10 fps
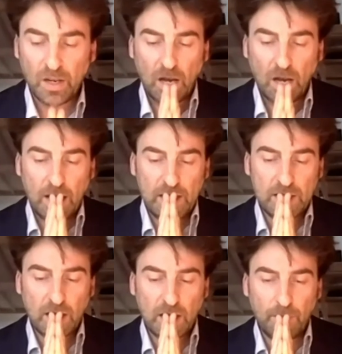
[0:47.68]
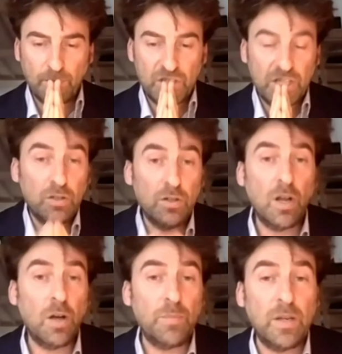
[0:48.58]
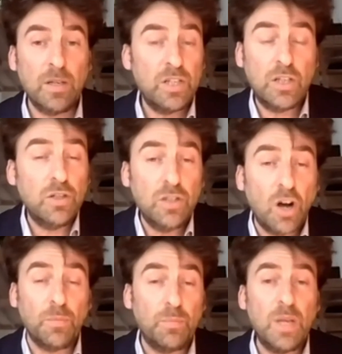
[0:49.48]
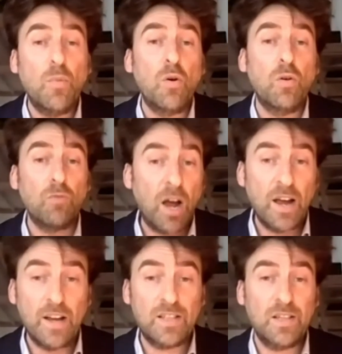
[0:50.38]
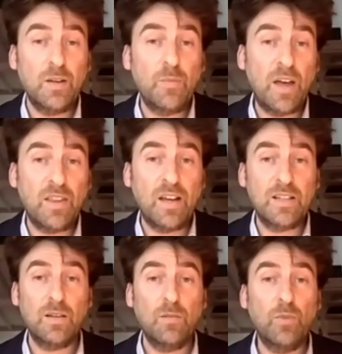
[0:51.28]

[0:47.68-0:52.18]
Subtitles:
And she could not be more right about that.